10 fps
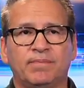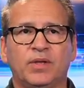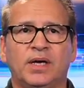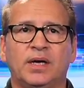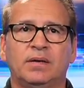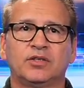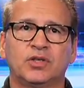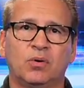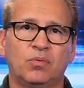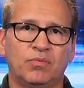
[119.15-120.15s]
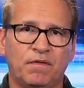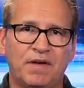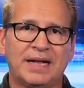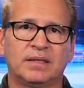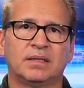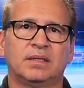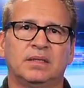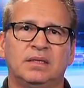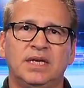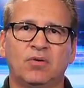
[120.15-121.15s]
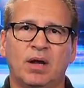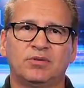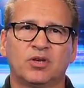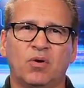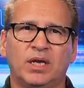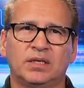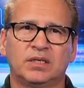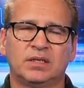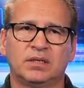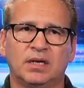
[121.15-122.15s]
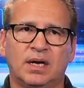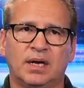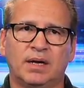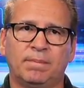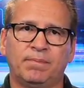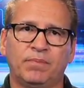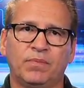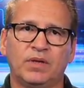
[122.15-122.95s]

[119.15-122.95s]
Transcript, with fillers: Uh, so the fact that the Nikrob is going into um,